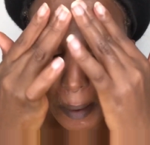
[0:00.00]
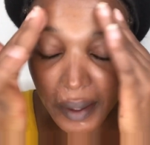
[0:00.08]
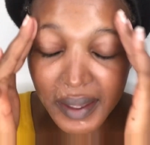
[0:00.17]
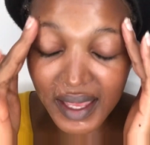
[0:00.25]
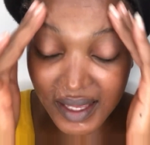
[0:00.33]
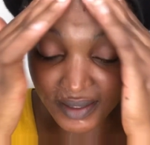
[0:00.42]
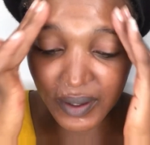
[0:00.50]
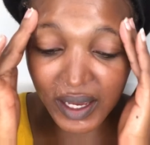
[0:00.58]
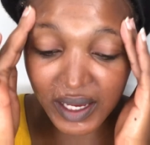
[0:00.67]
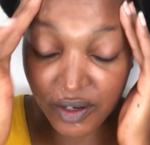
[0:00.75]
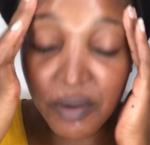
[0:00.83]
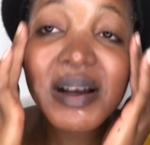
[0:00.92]
Yeah, so I
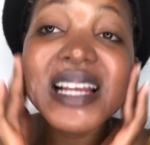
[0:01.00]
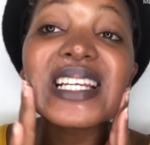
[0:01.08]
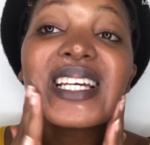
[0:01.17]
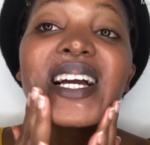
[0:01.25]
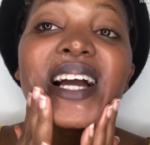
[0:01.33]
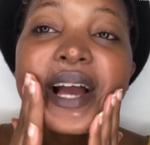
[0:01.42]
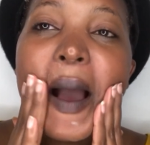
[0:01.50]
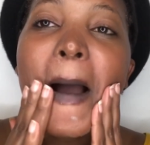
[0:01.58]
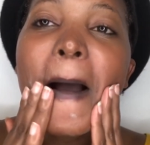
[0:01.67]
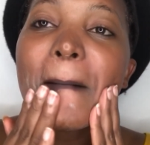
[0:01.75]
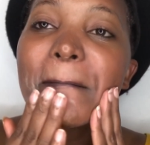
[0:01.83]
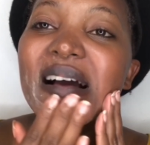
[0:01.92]
normally
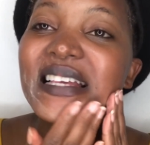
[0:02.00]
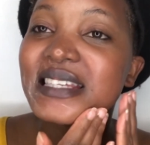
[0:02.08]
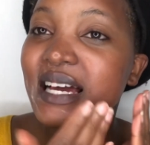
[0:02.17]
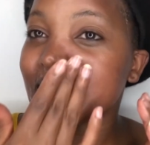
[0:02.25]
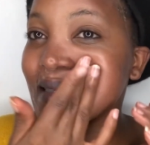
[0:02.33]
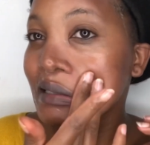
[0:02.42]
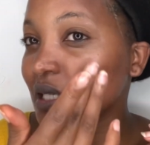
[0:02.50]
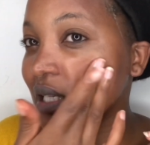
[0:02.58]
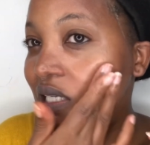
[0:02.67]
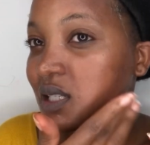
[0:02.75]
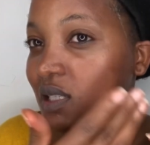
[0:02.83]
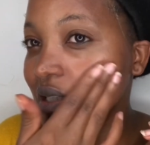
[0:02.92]
massage it
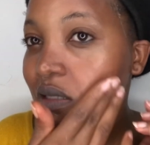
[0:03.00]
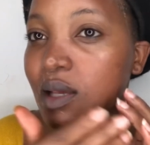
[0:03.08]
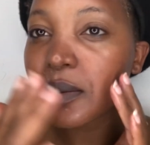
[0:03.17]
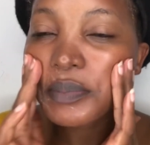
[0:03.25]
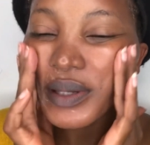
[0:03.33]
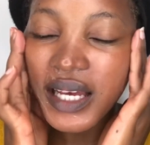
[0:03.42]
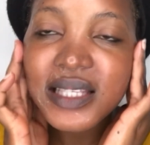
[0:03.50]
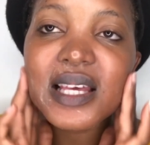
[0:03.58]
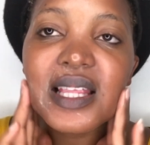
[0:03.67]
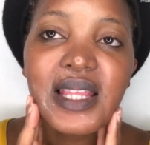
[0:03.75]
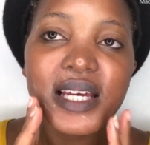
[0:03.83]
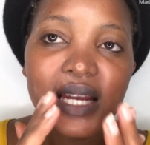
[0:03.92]
till it disappears
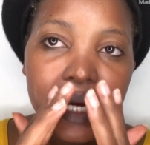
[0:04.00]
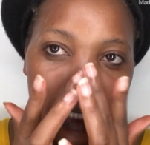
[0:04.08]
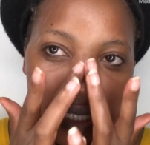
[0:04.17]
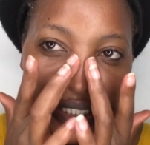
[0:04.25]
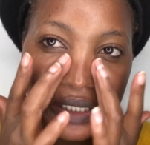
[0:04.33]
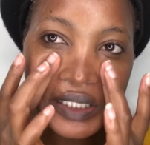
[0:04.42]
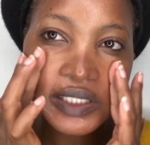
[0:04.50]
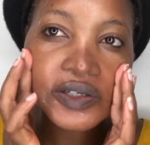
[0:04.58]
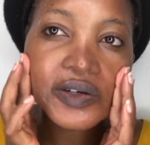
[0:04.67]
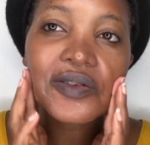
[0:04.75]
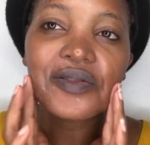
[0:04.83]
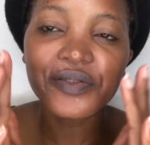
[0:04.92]
and then I rinse it
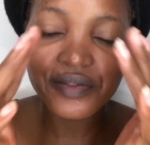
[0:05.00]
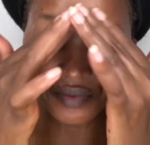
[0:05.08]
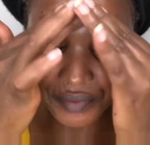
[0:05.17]
off.